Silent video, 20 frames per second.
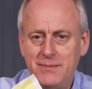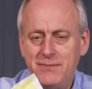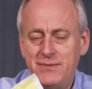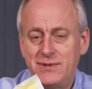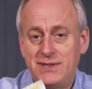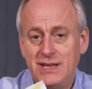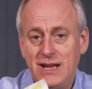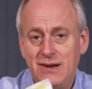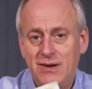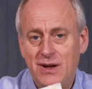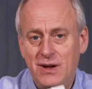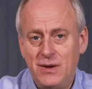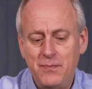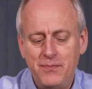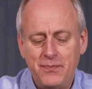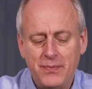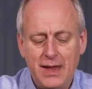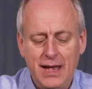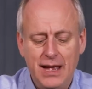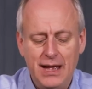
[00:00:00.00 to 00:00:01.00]

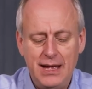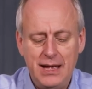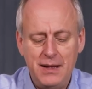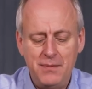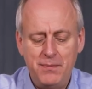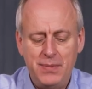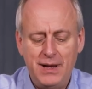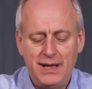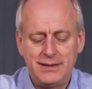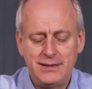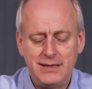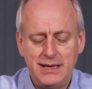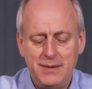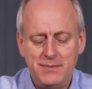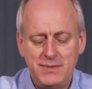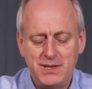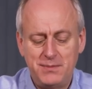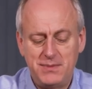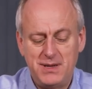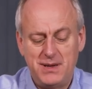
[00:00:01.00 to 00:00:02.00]
sterile, but
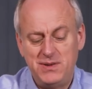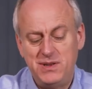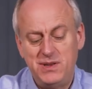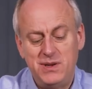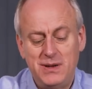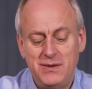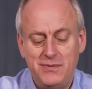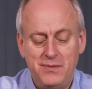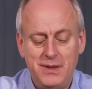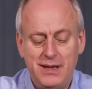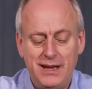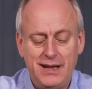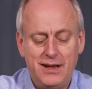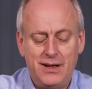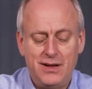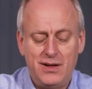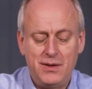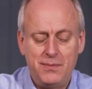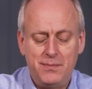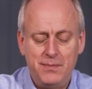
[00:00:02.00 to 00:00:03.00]
sometimes you do have them that
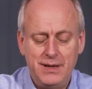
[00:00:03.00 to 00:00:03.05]
are,